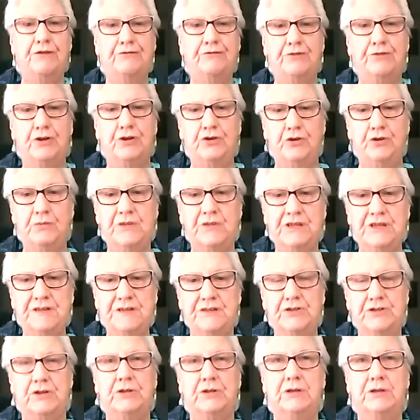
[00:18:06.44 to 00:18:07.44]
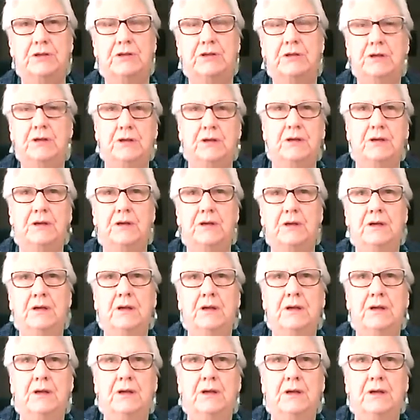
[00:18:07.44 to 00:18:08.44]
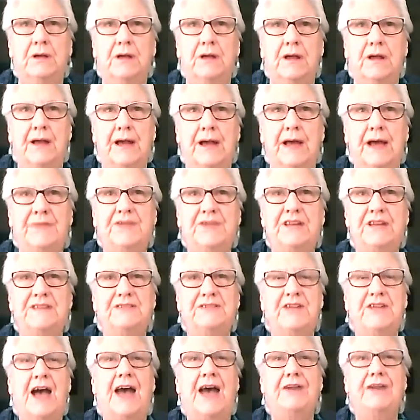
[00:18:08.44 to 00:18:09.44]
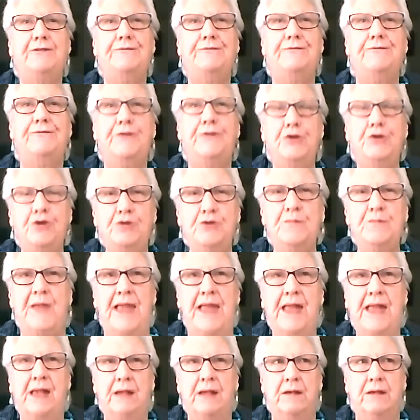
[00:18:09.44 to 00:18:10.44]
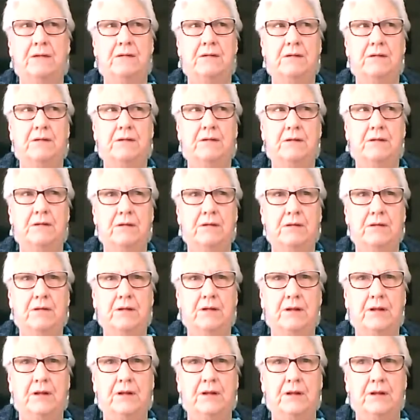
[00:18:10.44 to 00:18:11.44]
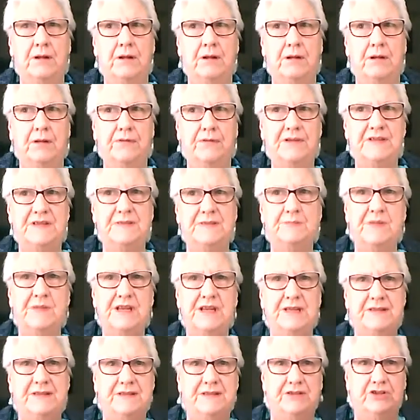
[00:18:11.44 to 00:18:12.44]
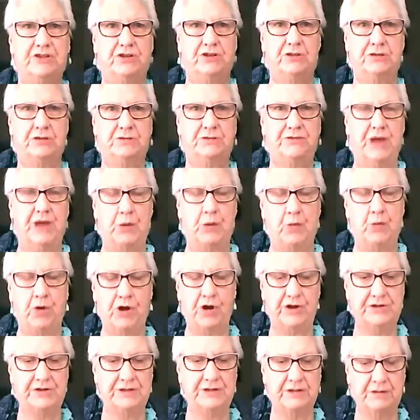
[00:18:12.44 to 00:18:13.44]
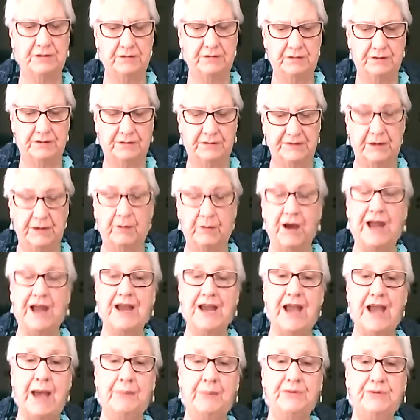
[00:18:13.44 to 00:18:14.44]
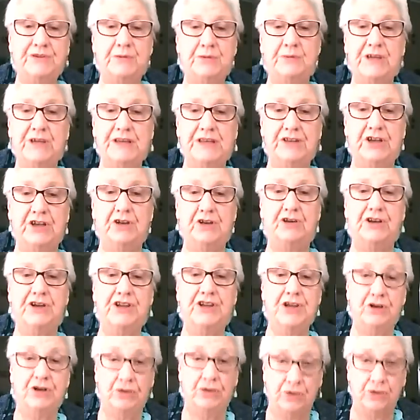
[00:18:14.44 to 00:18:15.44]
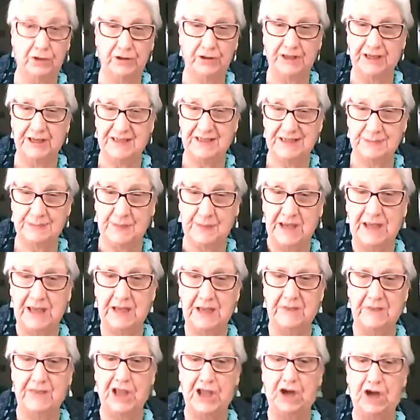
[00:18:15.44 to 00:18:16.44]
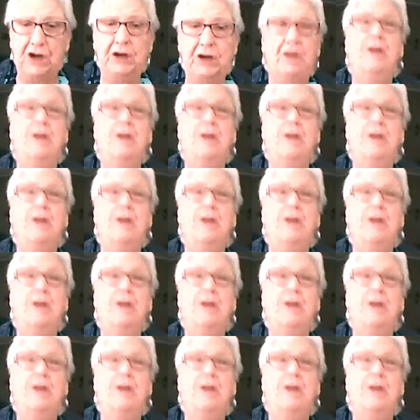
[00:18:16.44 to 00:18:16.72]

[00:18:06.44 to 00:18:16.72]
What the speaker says: for a new minister. And they start affirming the minister they want. Now, I happened to be there a year earlier speaking there,